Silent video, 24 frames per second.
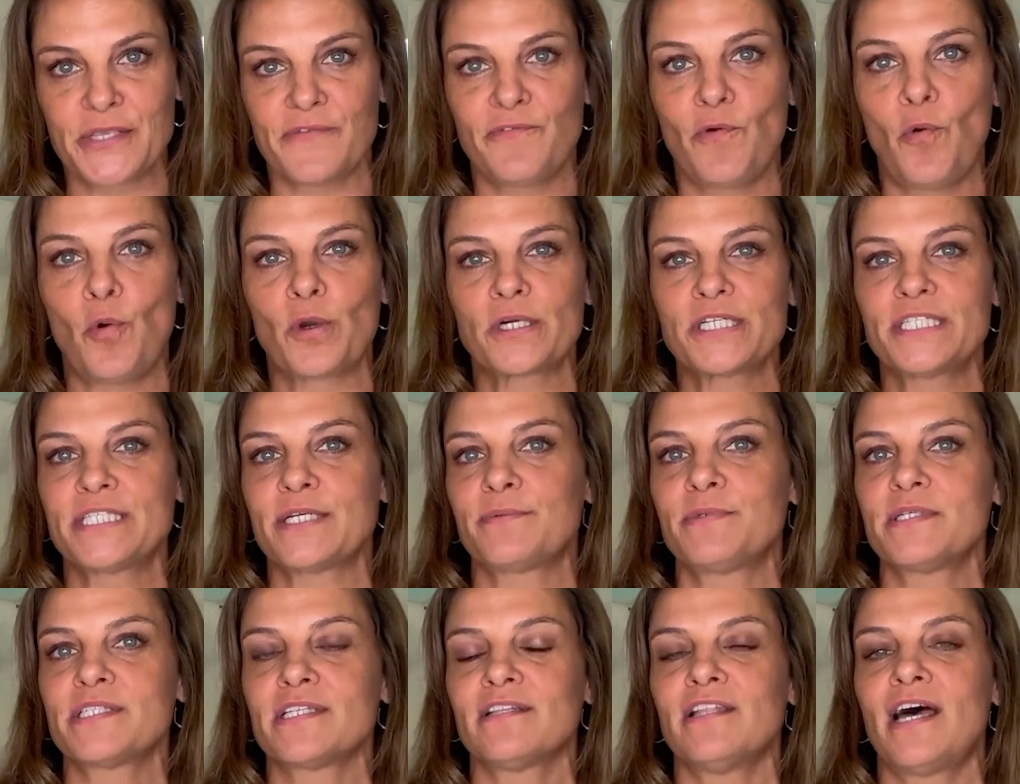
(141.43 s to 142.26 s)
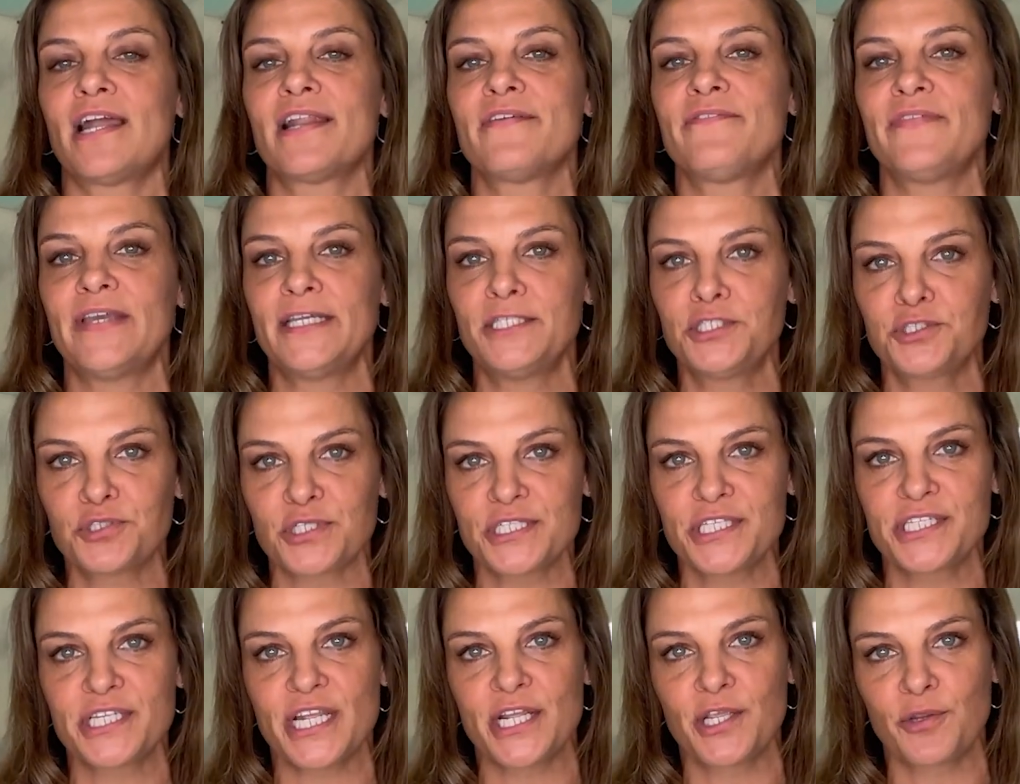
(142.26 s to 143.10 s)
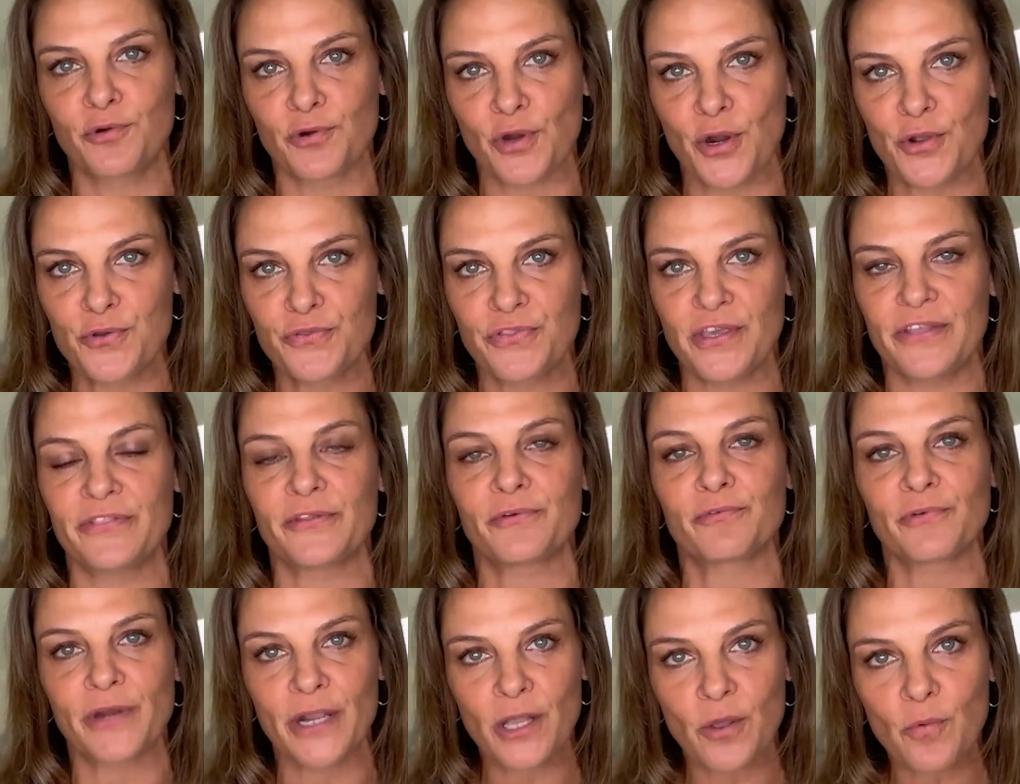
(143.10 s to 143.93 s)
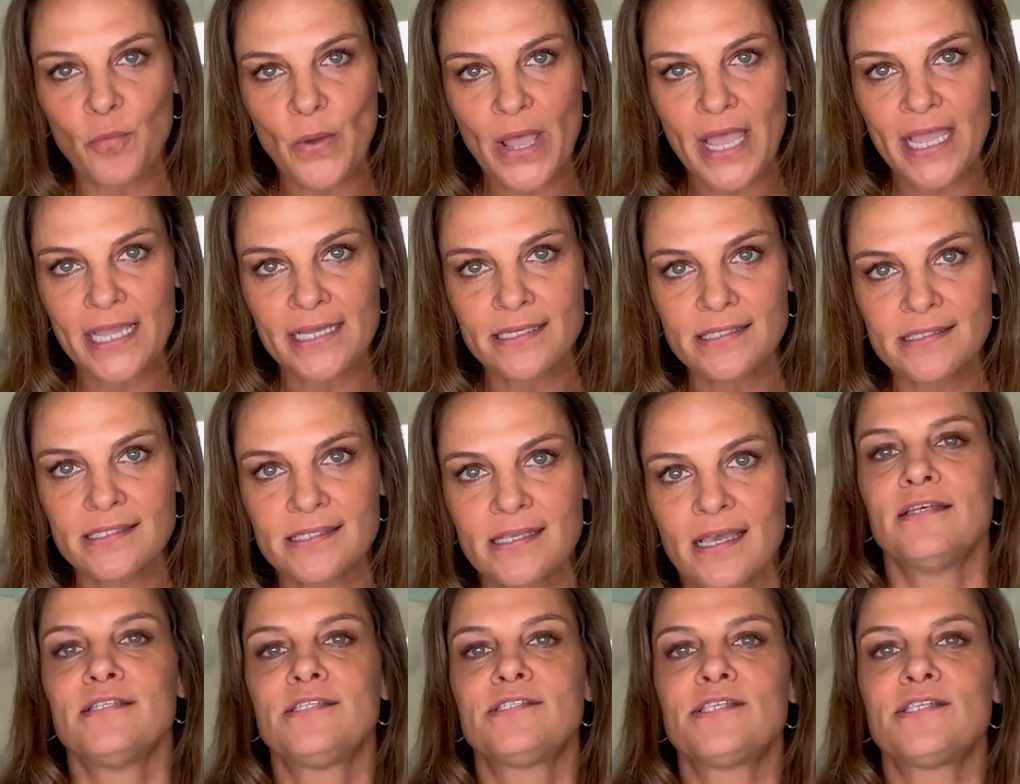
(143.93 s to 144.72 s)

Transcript: of course, there was a lot of interest and growth in the railways.